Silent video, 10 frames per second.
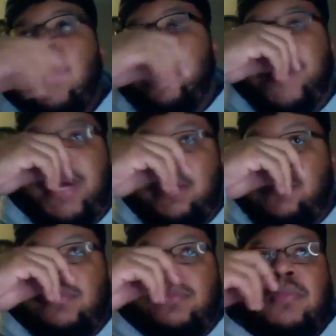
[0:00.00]
But
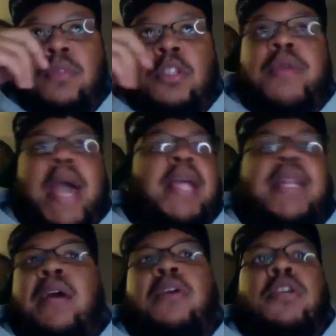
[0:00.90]
you got to
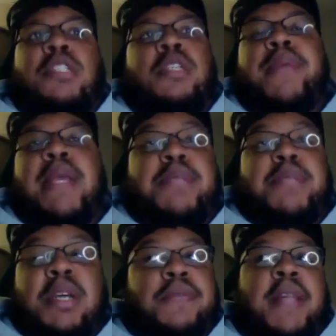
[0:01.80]
allow Carson to be
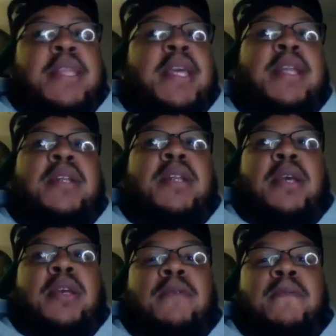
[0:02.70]
himself at the end of the
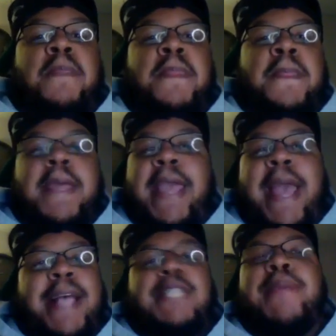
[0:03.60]
day. He
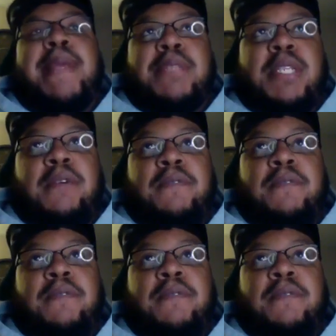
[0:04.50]
has to be himself.